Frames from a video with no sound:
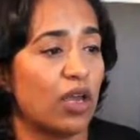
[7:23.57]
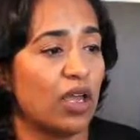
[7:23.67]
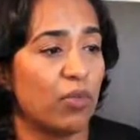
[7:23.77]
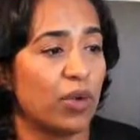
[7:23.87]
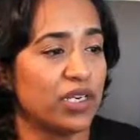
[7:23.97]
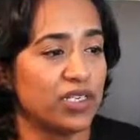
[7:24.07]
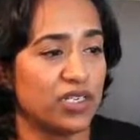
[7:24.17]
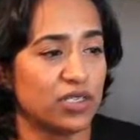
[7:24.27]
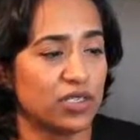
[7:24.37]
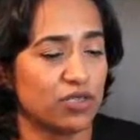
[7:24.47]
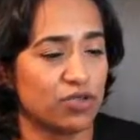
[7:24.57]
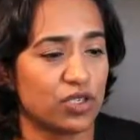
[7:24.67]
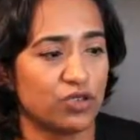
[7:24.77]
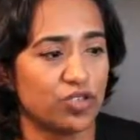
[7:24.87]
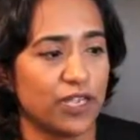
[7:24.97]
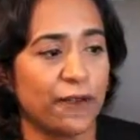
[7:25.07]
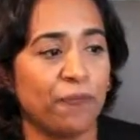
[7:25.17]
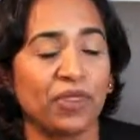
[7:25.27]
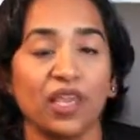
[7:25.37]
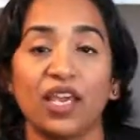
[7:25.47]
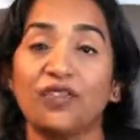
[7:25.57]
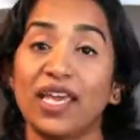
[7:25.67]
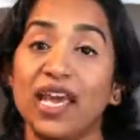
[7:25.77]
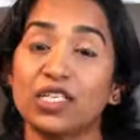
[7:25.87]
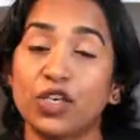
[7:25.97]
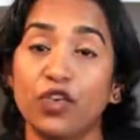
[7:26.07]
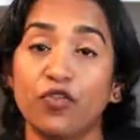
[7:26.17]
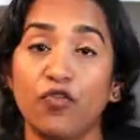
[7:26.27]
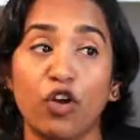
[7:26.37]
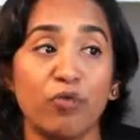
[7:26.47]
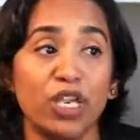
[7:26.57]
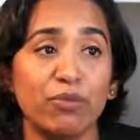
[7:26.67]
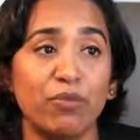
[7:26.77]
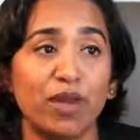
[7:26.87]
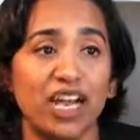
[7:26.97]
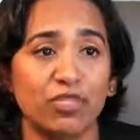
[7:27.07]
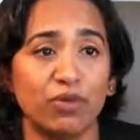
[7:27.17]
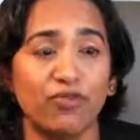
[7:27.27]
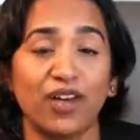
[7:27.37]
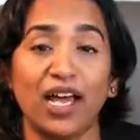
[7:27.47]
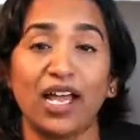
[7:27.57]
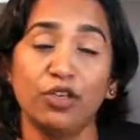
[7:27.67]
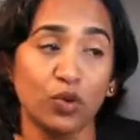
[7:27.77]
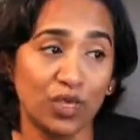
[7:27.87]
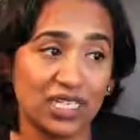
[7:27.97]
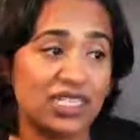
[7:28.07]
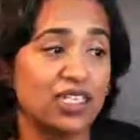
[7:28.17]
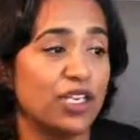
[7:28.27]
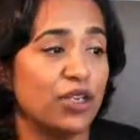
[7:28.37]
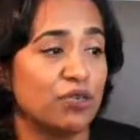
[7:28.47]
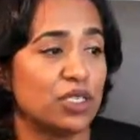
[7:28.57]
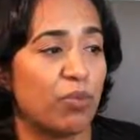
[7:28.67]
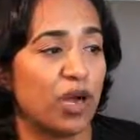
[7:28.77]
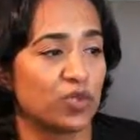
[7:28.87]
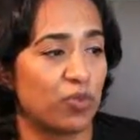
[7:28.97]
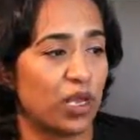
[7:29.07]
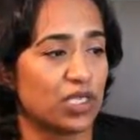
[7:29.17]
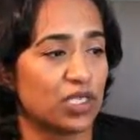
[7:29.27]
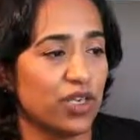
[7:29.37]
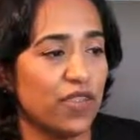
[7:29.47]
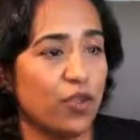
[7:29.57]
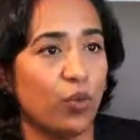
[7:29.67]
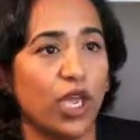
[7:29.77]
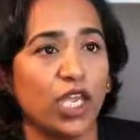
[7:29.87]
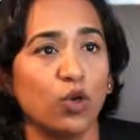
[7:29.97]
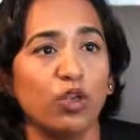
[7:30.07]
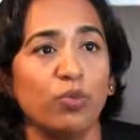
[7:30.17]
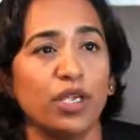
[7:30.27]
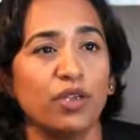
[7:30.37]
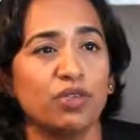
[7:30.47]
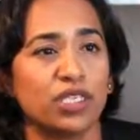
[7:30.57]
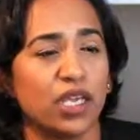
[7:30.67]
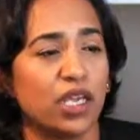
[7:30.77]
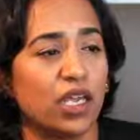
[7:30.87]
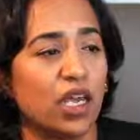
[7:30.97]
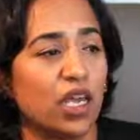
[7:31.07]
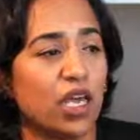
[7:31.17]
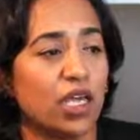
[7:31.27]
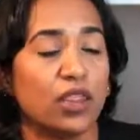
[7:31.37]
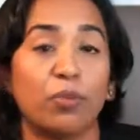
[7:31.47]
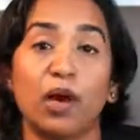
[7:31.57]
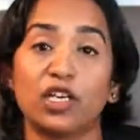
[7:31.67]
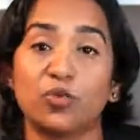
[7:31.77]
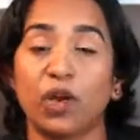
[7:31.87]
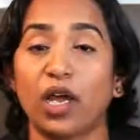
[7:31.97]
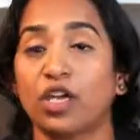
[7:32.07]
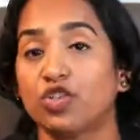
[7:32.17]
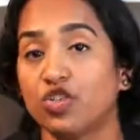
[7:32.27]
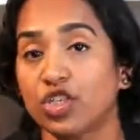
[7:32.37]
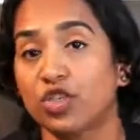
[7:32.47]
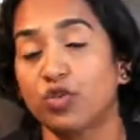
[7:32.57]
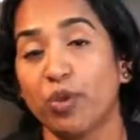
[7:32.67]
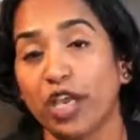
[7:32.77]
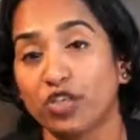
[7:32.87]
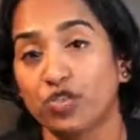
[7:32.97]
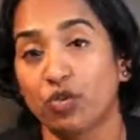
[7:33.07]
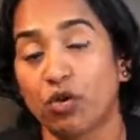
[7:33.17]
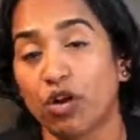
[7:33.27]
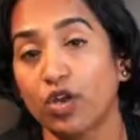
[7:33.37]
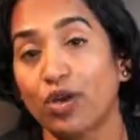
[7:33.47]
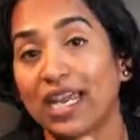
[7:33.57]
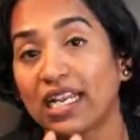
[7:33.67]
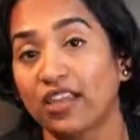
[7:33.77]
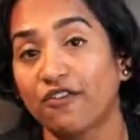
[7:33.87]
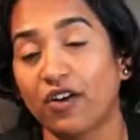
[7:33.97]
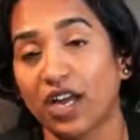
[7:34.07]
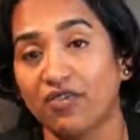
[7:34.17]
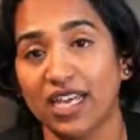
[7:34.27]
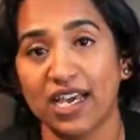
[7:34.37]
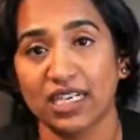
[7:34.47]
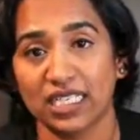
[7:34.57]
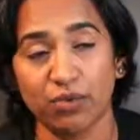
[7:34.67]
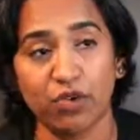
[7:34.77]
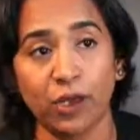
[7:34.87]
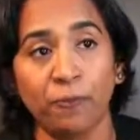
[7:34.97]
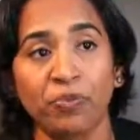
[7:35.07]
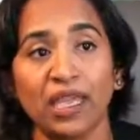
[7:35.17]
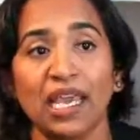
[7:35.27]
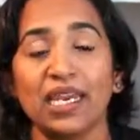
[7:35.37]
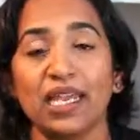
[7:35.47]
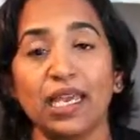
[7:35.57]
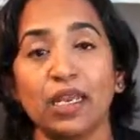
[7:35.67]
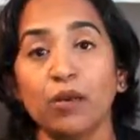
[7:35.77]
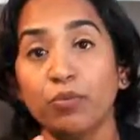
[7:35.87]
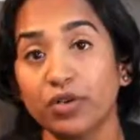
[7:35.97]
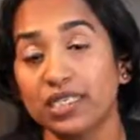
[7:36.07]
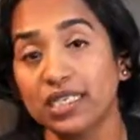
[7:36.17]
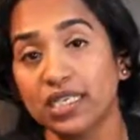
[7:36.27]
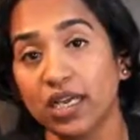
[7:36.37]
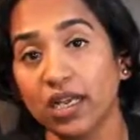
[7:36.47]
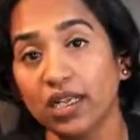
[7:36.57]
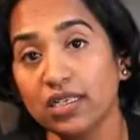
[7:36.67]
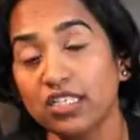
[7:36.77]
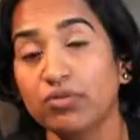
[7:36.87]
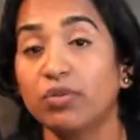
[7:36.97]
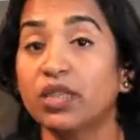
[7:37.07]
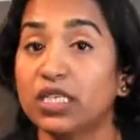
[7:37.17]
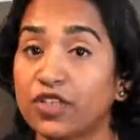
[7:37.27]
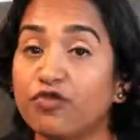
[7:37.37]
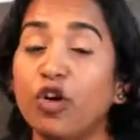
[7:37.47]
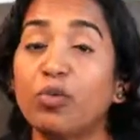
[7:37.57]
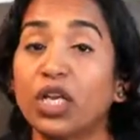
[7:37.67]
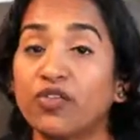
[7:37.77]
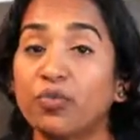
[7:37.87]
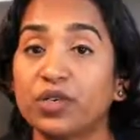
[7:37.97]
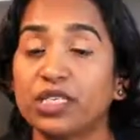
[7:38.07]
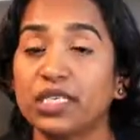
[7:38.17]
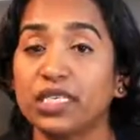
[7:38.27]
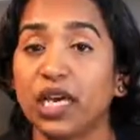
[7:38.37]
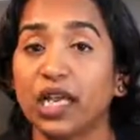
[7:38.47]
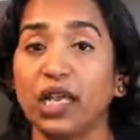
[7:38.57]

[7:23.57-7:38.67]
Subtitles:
my internet is so slow today. If they ask you for minimum, maximum value, you will still use a box plot. So either way, you will be using the box plot just to make sure you get the 5 data summary. And again, percentiles, remember there's a formula for percentile.